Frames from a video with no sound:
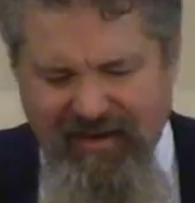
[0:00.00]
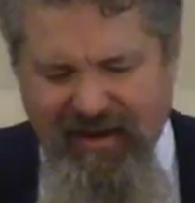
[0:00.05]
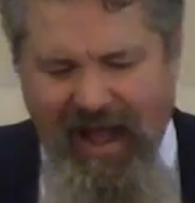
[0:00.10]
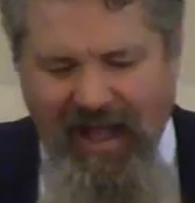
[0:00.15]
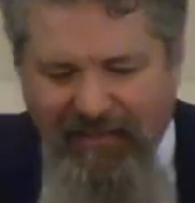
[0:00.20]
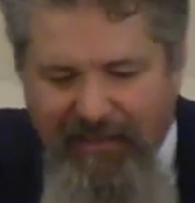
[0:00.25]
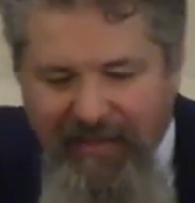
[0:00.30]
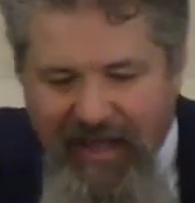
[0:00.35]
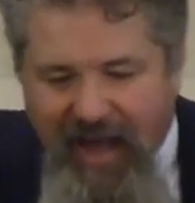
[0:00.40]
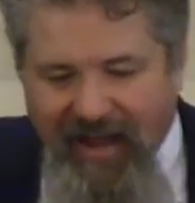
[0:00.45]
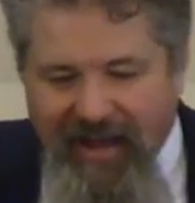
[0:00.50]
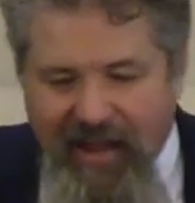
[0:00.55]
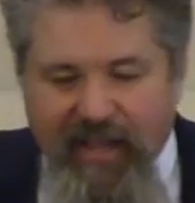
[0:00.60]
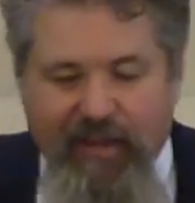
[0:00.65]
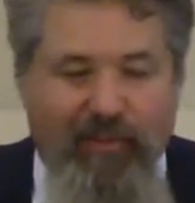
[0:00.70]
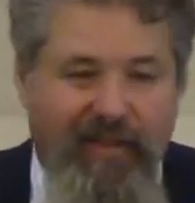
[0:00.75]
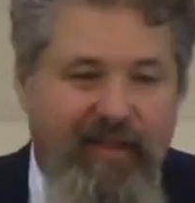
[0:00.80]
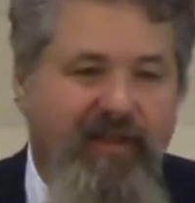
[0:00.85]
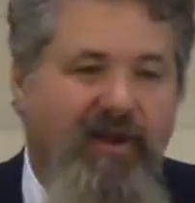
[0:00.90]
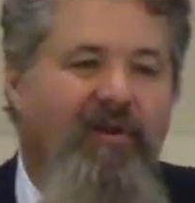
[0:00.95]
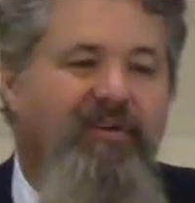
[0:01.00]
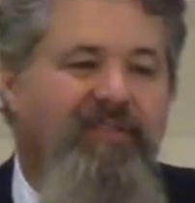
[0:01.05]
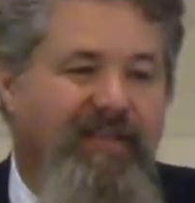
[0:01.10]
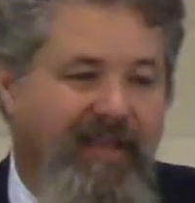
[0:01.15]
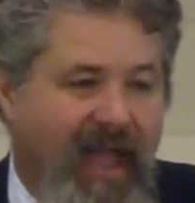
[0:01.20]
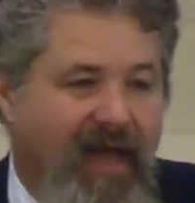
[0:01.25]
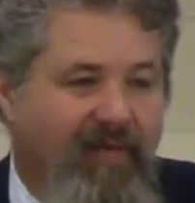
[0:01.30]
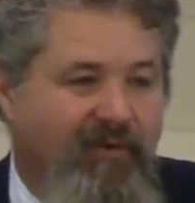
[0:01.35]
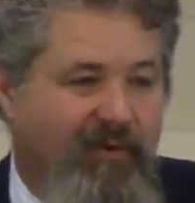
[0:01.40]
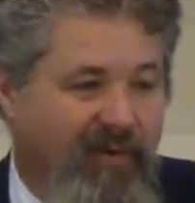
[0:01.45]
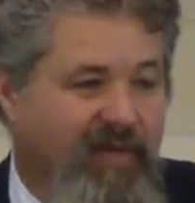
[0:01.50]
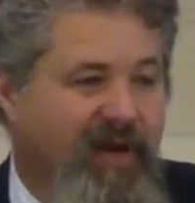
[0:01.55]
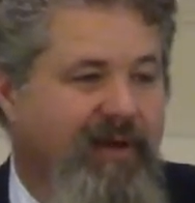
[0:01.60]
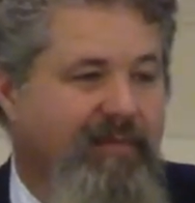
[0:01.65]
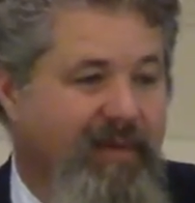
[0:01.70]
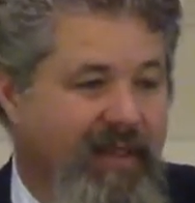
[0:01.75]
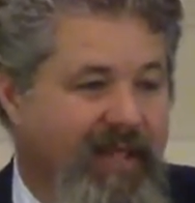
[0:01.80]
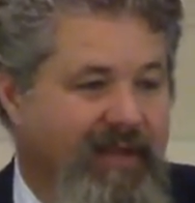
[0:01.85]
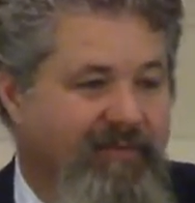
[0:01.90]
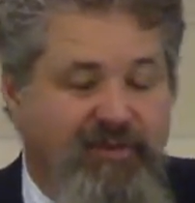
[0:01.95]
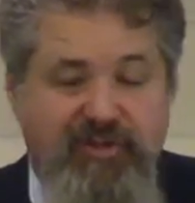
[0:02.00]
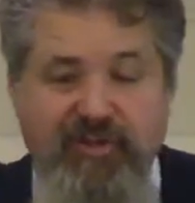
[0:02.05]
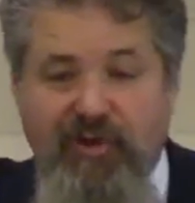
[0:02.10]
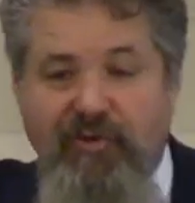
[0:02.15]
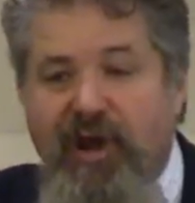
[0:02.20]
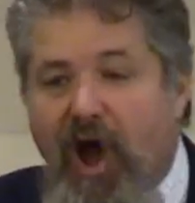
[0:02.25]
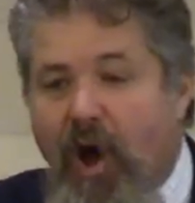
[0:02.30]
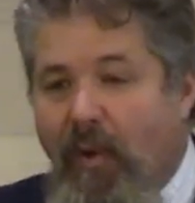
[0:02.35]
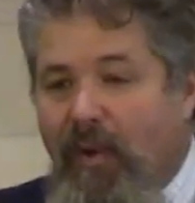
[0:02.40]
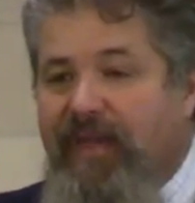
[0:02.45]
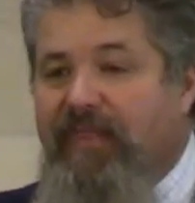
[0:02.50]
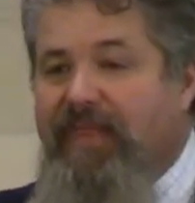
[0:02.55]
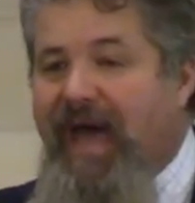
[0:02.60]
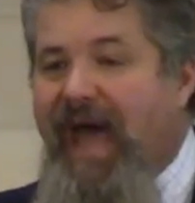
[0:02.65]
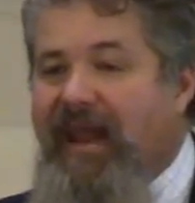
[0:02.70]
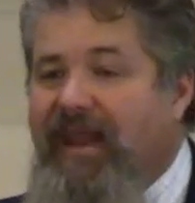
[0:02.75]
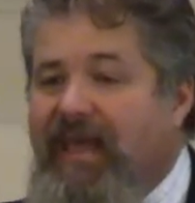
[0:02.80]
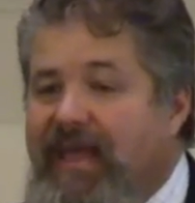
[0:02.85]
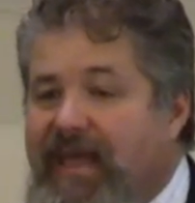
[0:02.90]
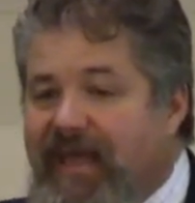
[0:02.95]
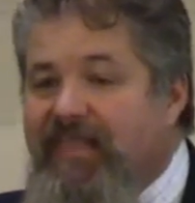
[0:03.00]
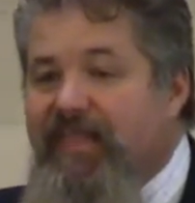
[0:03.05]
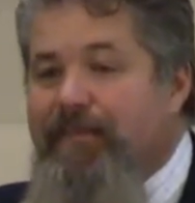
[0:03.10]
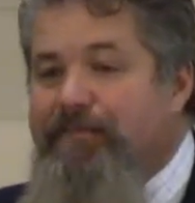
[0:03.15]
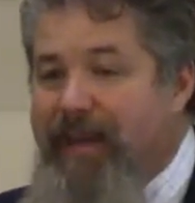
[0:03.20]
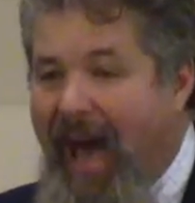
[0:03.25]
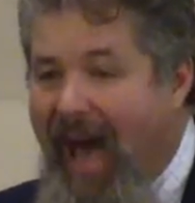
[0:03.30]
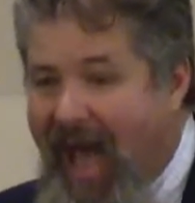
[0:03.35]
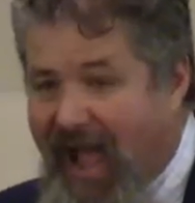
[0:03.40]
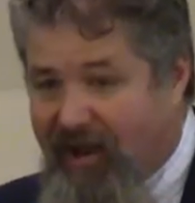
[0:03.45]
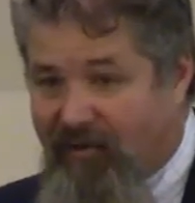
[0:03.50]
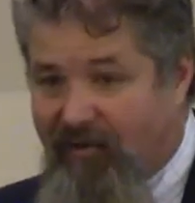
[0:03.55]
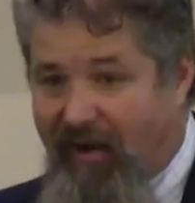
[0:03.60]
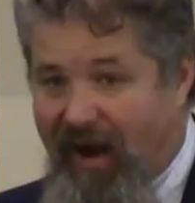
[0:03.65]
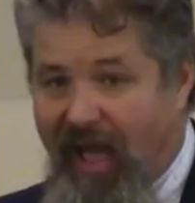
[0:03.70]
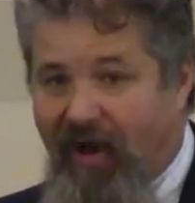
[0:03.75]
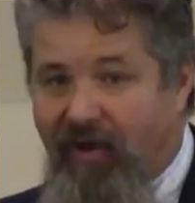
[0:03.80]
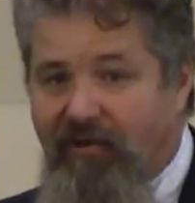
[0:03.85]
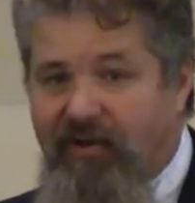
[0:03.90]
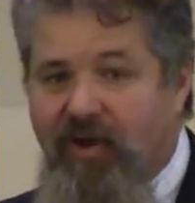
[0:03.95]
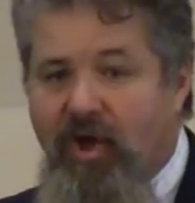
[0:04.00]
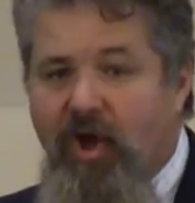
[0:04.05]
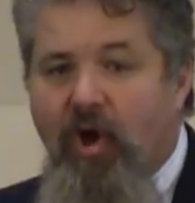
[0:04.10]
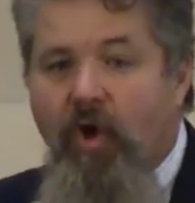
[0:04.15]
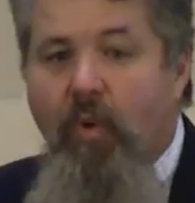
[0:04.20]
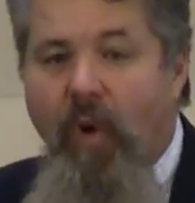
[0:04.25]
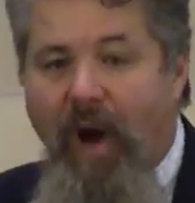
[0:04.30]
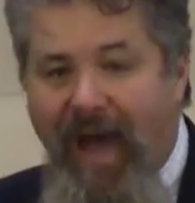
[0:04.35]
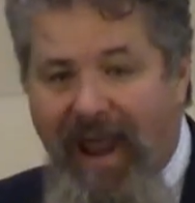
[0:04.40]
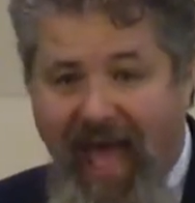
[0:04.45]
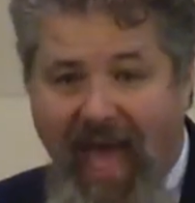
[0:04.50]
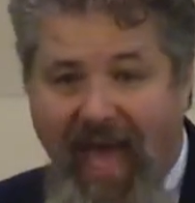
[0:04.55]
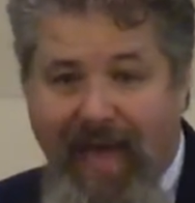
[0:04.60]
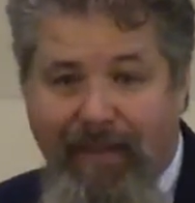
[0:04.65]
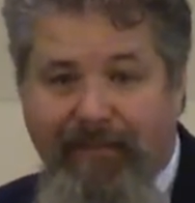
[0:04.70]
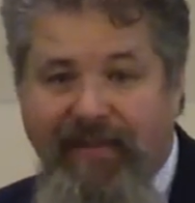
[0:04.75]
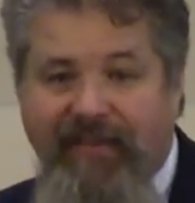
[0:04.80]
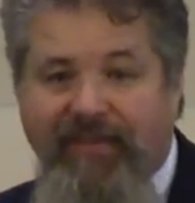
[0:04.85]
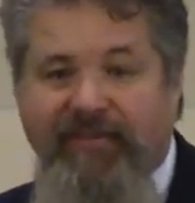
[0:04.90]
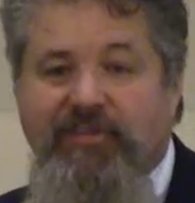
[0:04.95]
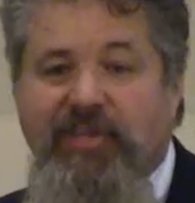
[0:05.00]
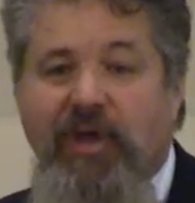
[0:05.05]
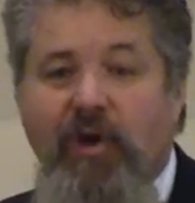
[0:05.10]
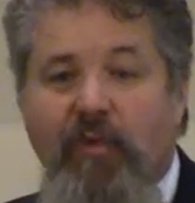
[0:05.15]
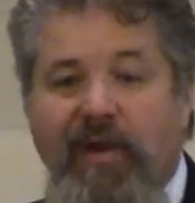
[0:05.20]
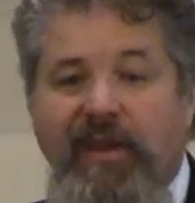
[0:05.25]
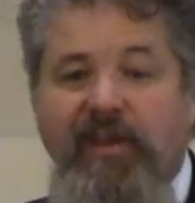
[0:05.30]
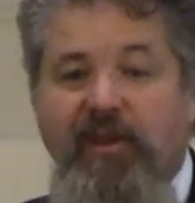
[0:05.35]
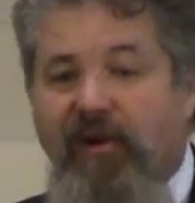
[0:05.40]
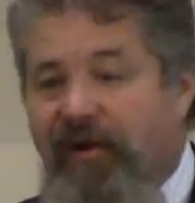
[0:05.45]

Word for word: not to be unequally yoked together with unbelievers. So, knowing that in the background, what happens when